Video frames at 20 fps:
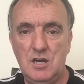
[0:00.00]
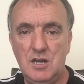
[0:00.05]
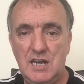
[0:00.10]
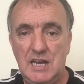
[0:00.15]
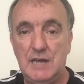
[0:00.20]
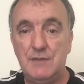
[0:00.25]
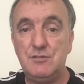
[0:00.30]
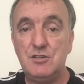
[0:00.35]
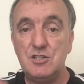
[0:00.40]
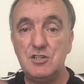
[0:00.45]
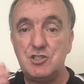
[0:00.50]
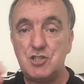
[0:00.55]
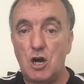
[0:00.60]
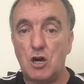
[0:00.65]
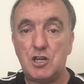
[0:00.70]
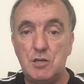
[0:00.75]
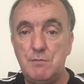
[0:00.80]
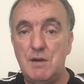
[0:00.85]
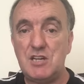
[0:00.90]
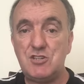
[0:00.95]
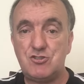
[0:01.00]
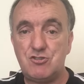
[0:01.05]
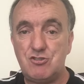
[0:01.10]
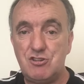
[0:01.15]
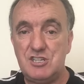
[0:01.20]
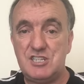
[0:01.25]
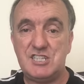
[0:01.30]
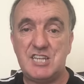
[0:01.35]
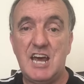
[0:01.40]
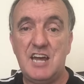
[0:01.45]
Even the
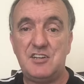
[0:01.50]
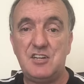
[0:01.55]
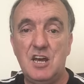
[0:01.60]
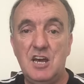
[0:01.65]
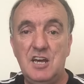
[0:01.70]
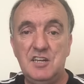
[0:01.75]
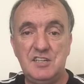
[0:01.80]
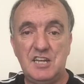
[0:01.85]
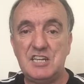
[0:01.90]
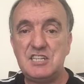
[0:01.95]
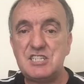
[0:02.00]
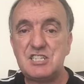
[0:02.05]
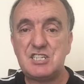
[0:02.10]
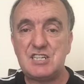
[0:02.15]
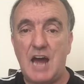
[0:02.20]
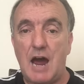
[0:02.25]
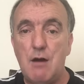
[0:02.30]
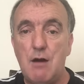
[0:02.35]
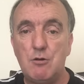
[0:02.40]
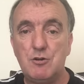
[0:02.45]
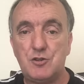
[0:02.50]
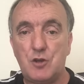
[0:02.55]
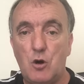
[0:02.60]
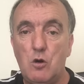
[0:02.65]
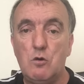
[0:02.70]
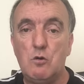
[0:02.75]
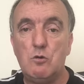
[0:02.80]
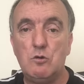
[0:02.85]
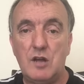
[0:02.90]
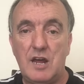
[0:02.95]
documentary said they scoured the
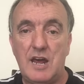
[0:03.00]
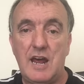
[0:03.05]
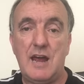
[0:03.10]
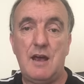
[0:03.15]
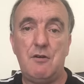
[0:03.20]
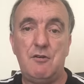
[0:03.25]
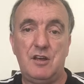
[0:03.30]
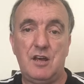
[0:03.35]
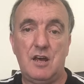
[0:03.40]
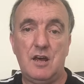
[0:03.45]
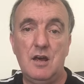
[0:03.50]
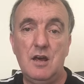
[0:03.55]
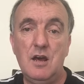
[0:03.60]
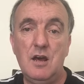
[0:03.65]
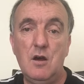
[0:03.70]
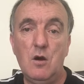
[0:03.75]
whole area